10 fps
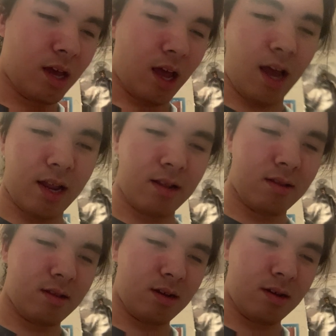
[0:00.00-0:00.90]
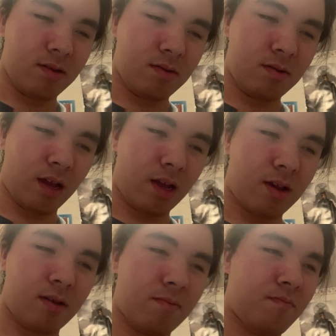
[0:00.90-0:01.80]
at the,
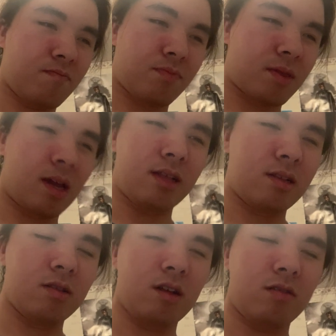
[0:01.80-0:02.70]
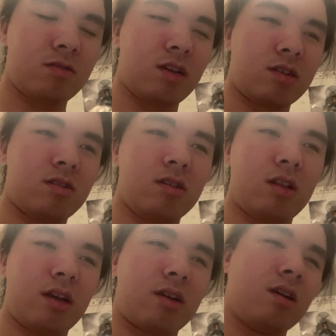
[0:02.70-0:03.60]
like, at the love section,
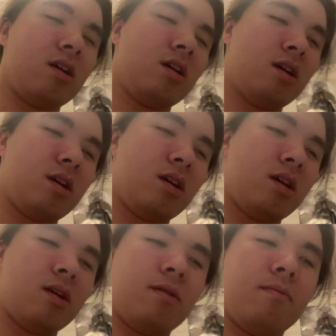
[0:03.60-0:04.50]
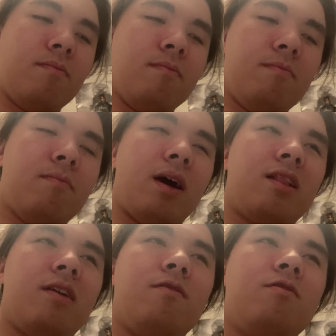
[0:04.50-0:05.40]
like,
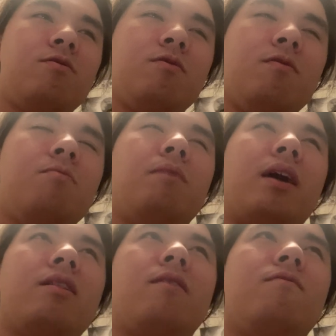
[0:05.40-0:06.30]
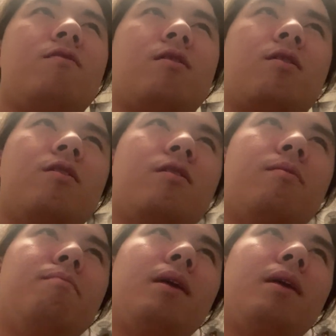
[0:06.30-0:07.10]
ballet belly for fur growing